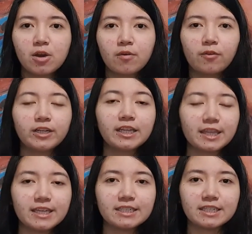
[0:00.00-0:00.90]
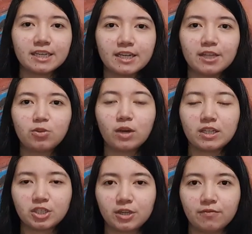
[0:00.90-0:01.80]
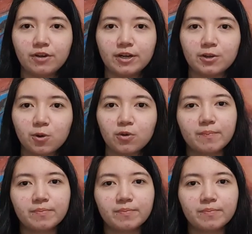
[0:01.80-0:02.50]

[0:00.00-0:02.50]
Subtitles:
for the things needed to achieve her goal.